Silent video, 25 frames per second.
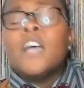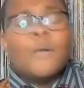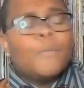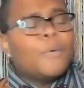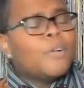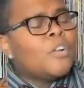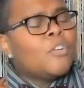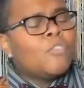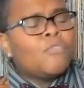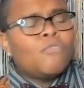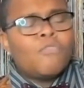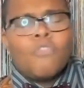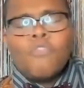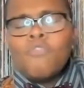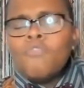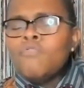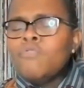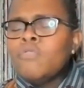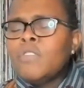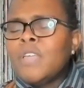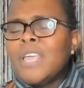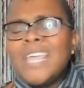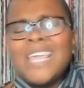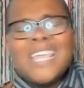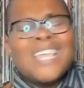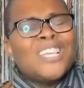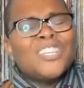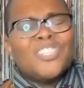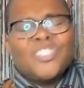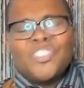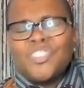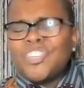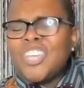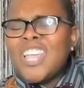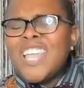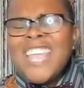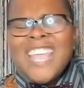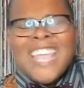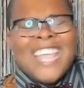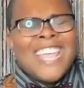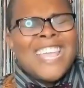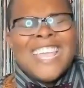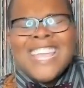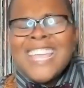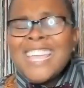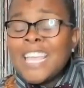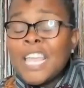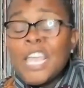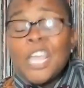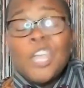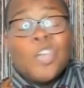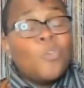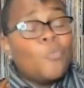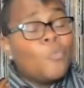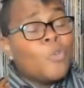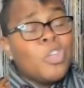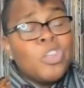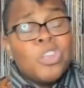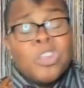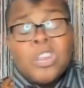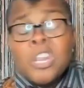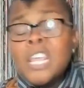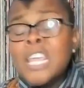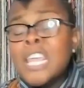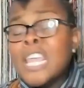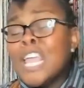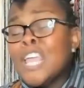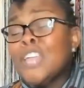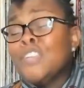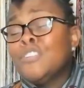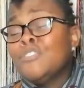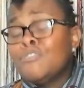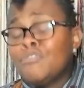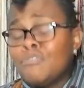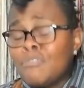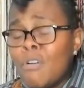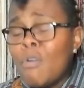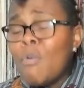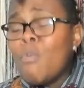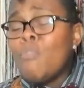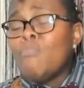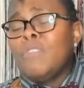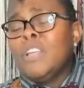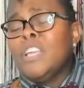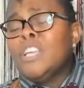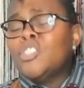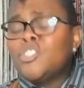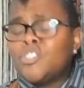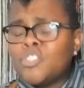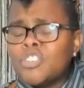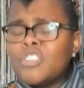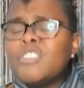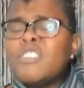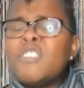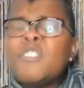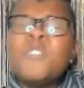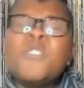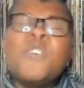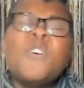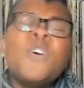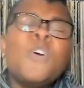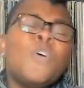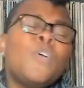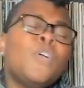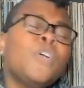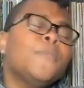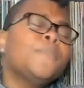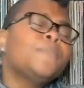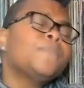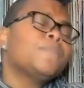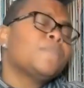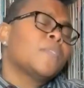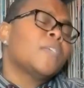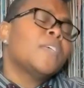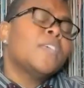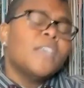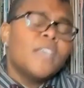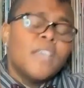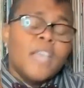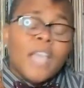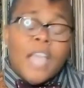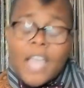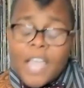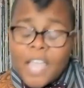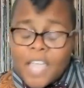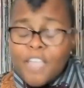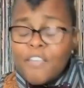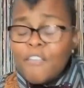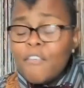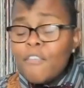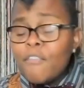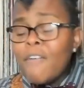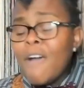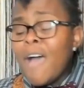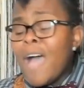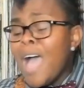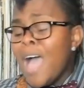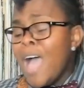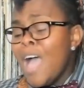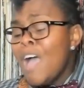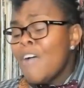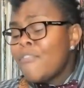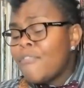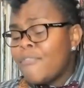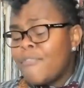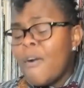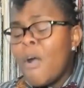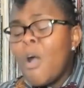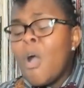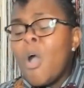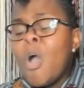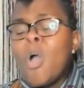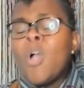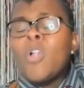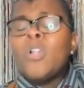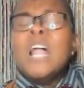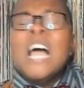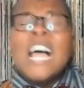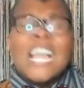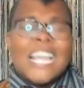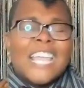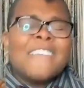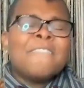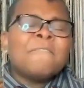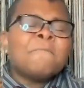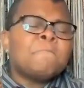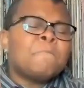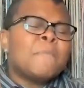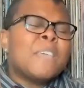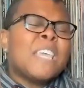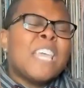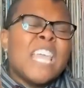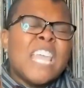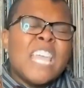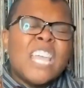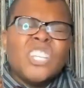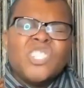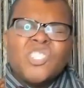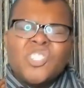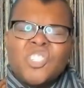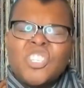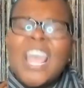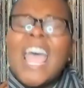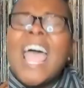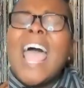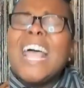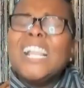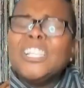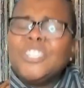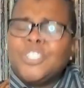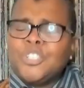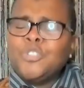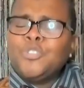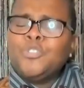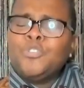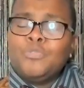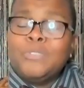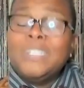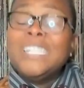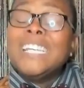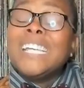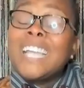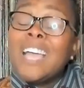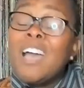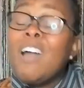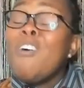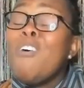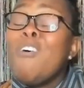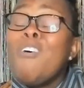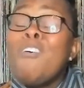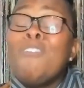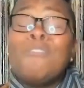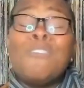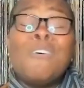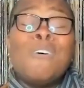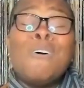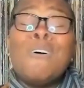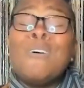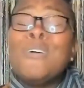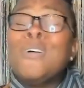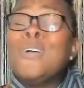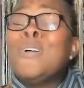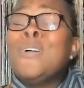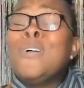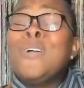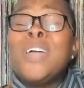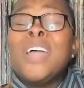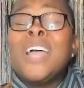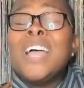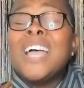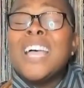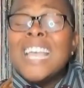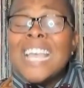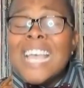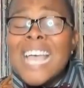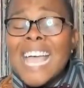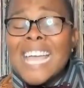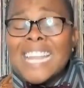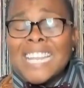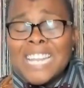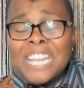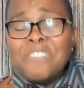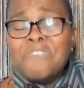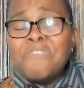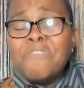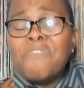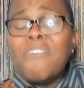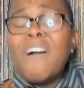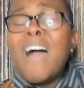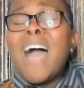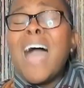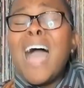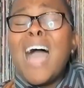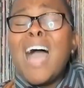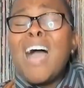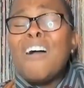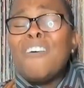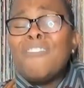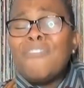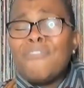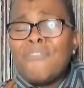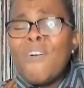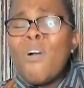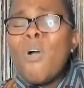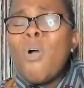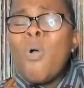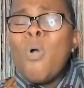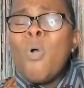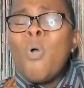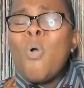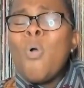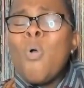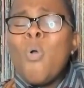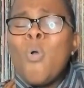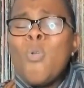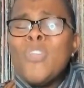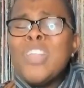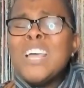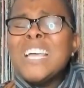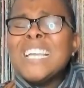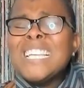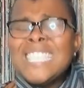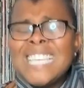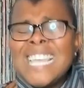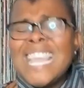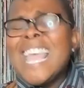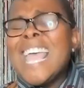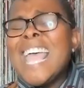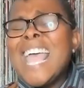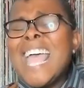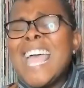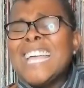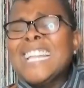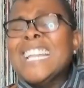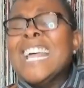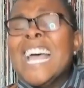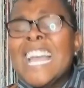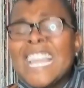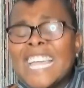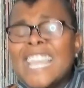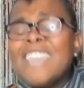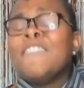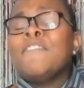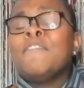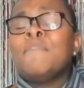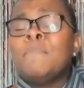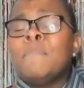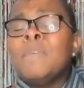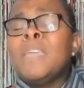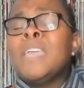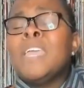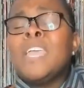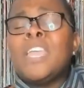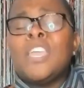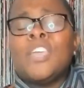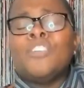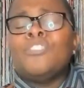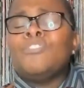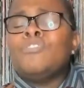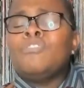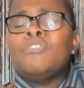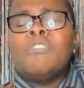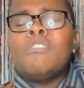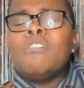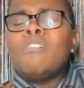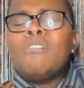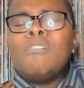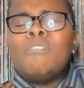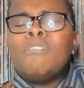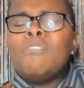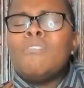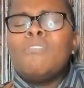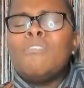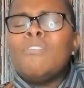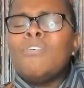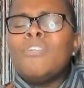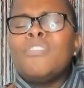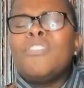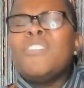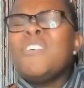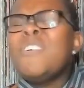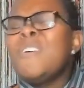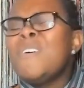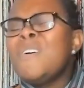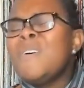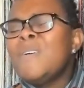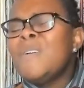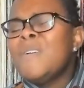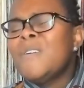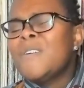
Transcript: When the road gets shaky, we lean on each other. If I fall, give me a chance to recover. And if I fall again, give me another.